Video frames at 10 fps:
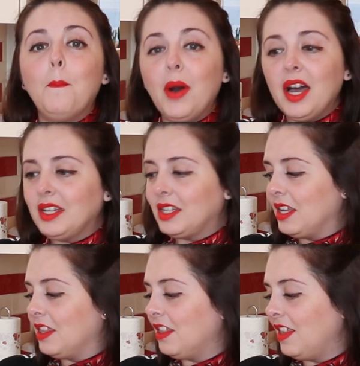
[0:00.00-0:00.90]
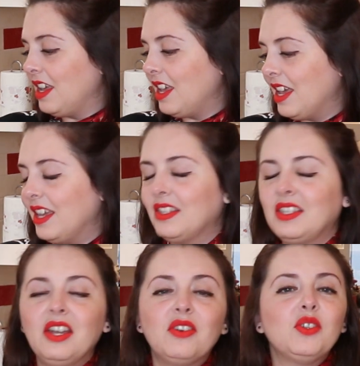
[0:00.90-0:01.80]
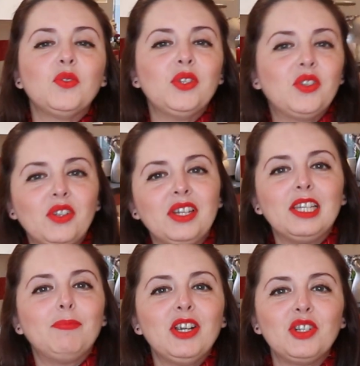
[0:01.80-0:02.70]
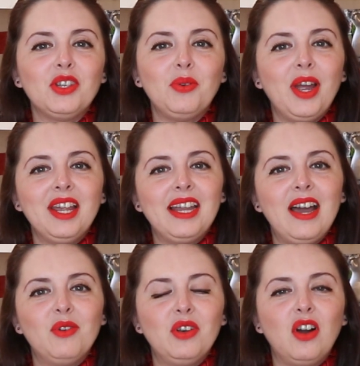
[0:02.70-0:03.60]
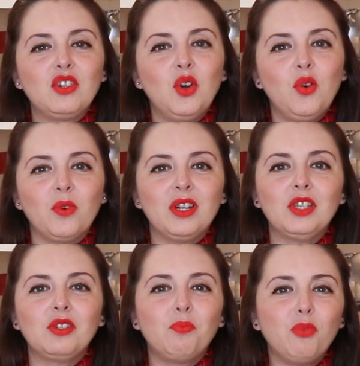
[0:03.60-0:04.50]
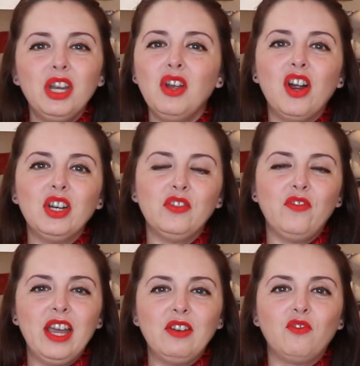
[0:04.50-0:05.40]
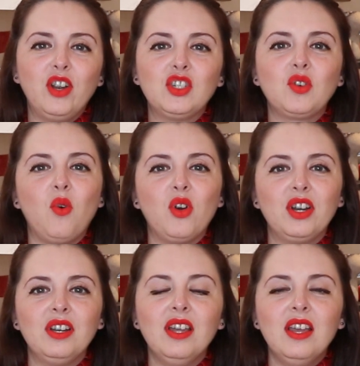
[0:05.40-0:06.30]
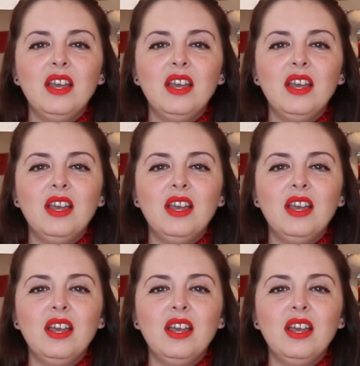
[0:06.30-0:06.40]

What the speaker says: But the thing is, here in Switzerland, especially right now in October, it's pretty hard to find fresh corn